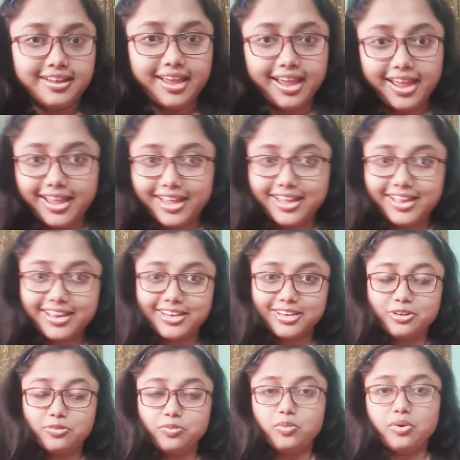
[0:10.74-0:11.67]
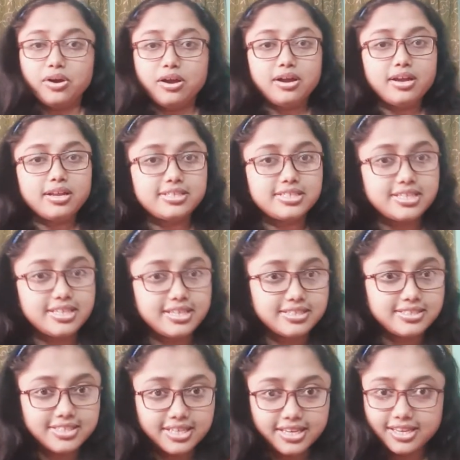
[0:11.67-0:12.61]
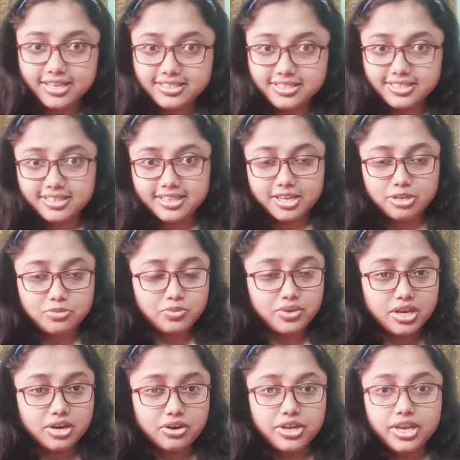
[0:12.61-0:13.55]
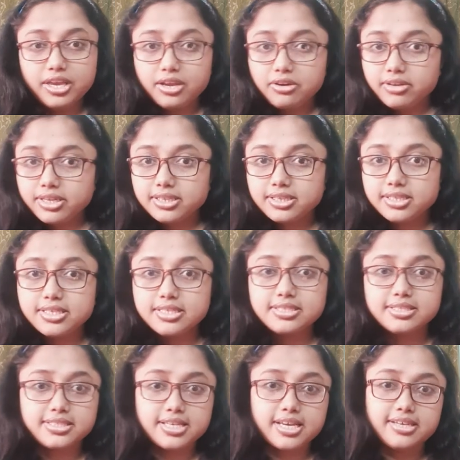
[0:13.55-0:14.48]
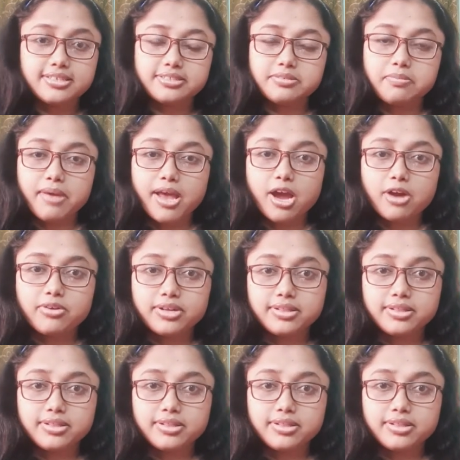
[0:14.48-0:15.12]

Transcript: And what is it that we are hearing these days about,